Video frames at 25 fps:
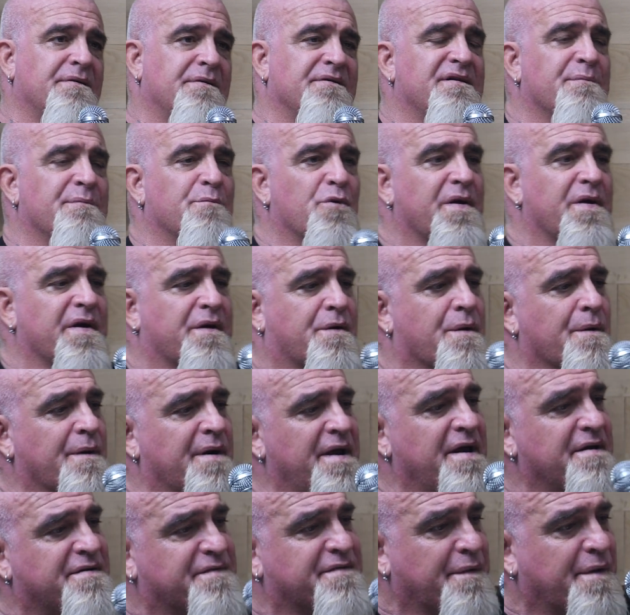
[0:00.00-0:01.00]
did the Marine Corps
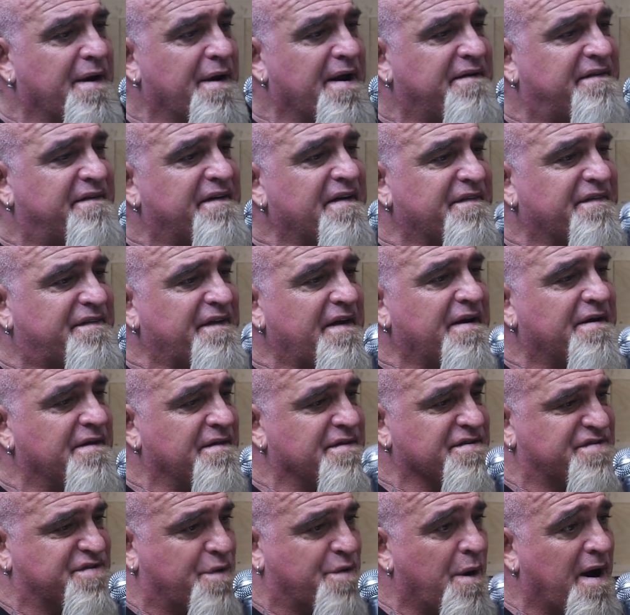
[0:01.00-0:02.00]
integrate this into
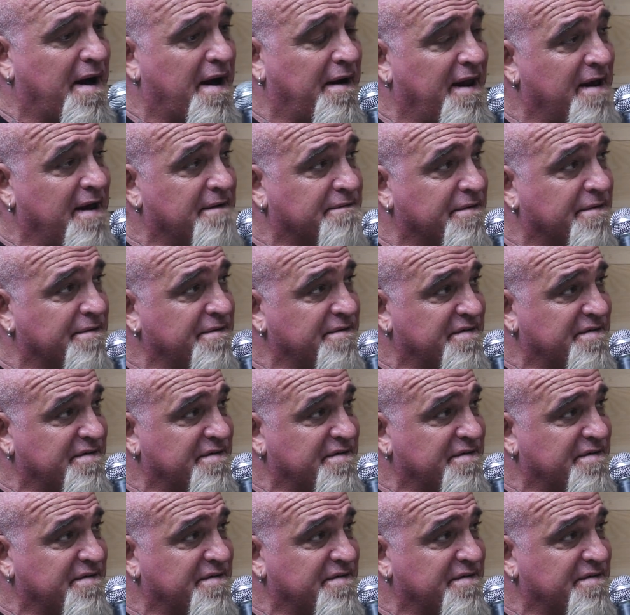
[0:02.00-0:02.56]
the squad level?